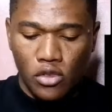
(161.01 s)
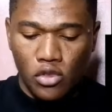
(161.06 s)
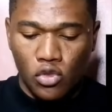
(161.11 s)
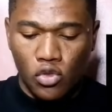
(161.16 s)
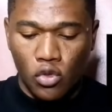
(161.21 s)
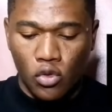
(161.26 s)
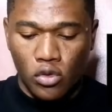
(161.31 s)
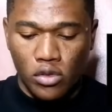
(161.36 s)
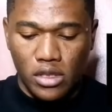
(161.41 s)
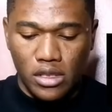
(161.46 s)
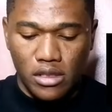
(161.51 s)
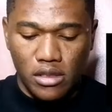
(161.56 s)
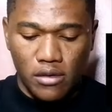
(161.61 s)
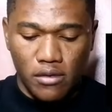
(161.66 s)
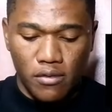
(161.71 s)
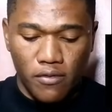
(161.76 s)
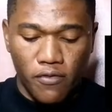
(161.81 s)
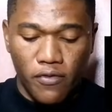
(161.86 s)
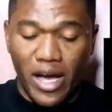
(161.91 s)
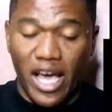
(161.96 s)
So
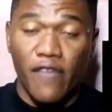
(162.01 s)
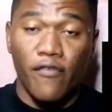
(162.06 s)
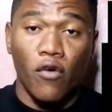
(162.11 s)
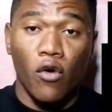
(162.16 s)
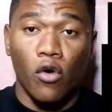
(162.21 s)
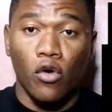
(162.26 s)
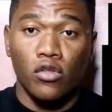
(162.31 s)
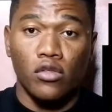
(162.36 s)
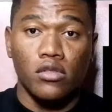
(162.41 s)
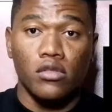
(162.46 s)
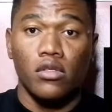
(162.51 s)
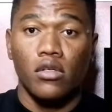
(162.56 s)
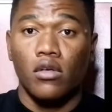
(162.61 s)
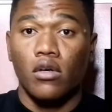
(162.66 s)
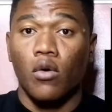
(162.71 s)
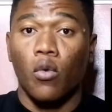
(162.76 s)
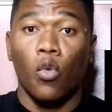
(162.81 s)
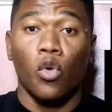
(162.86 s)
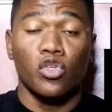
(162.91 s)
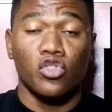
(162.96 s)
the 5 odds
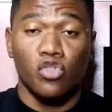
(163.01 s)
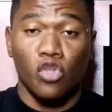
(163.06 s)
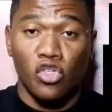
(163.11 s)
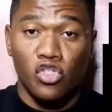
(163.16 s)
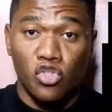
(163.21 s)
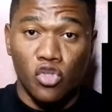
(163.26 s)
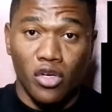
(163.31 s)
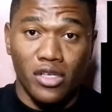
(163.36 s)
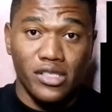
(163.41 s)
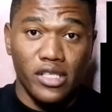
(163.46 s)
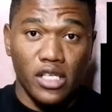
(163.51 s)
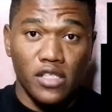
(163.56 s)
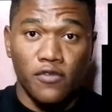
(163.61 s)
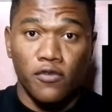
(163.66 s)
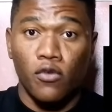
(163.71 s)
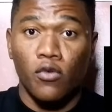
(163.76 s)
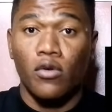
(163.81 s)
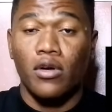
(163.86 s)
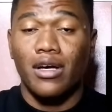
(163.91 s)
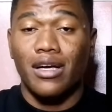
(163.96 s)
was not
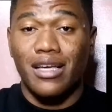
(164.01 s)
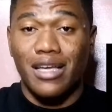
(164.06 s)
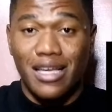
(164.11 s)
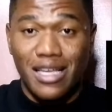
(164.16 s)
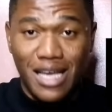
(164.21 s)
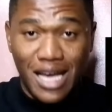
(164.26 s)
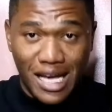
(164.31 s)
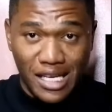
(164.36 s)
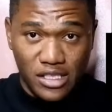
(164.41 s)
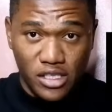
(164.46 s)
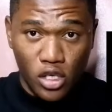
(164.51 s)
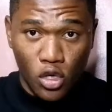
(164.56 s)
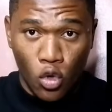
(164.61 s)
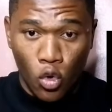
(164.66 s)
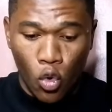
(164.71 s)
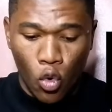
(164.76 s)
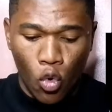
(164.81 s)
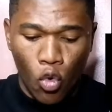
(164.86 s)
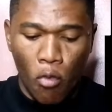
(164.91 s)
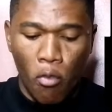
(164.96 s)
successful as a
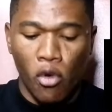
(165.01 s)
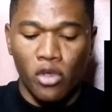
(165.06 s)
whole.